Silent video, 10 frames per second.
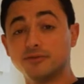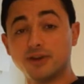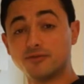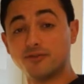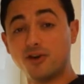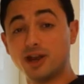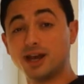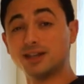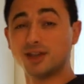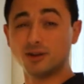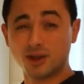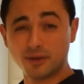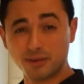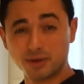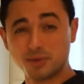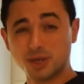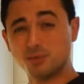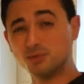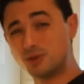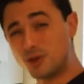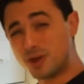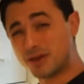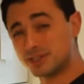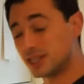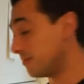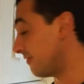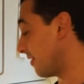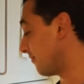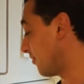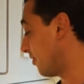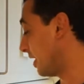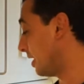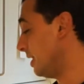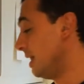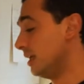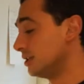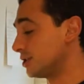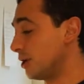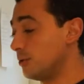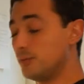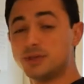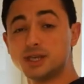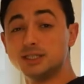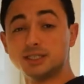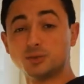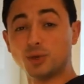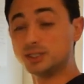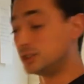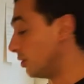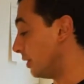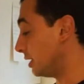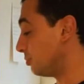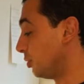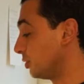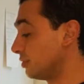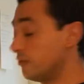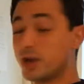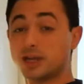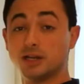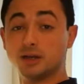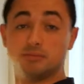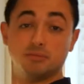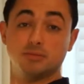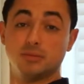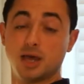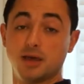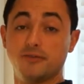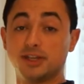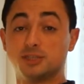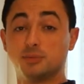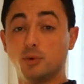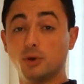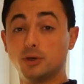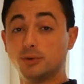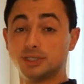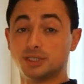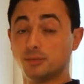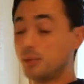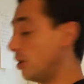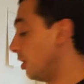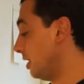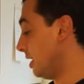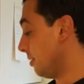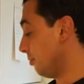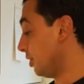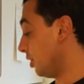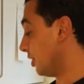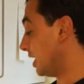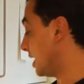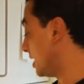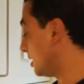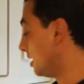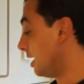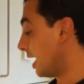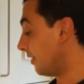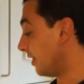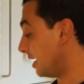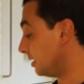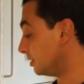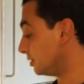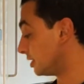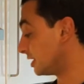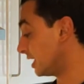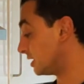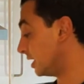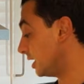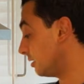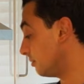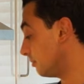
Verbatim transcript: fat fryer. I don't know how many people do have a deep fat fryer. So the easiest way to do it is pour some regular uh, vegetable oil into the pot, put it on a heat, and then to test it,